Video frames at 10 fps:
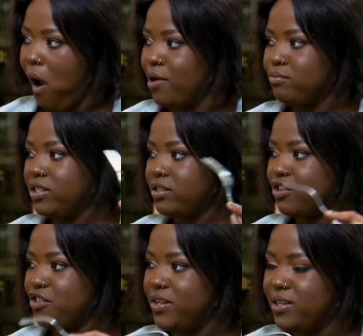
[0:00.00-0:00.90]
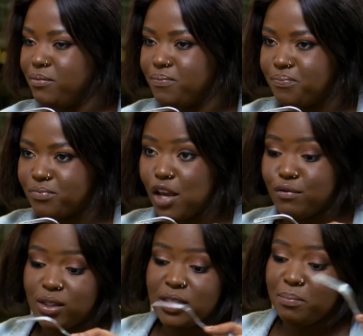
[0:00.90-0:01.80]
I'm disagreeing. Have
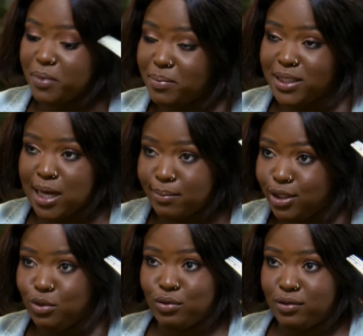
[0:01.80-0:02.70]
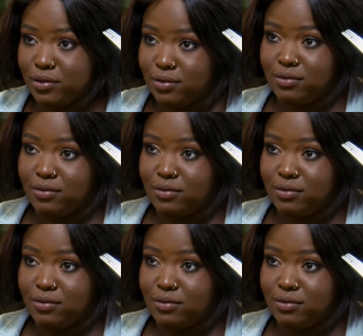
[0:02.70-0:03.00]
you seen BBWs?